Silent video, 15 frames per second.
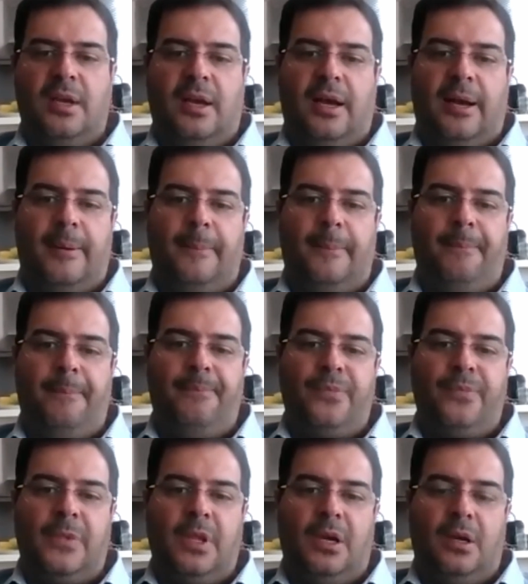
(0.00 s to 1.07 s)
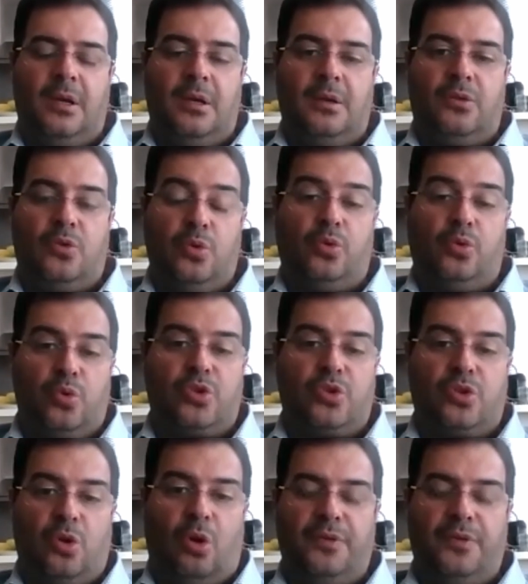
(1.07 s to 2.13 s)
to
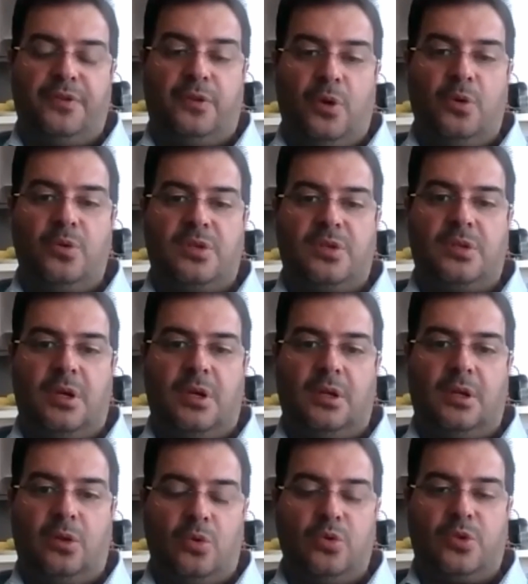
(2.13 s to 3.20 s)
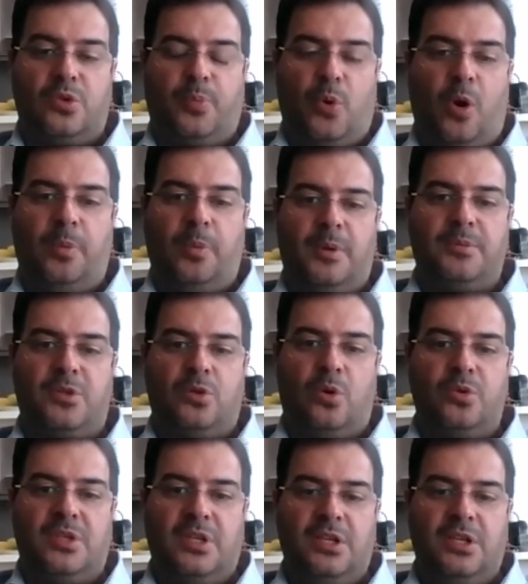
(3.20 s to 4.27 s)
solve those problems,
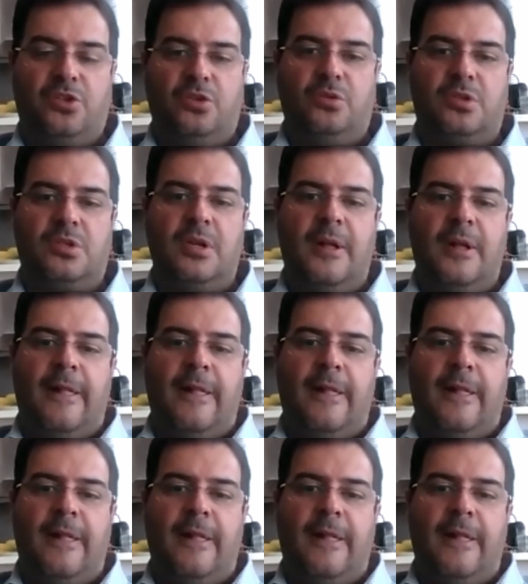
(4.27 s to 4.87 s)
those issues.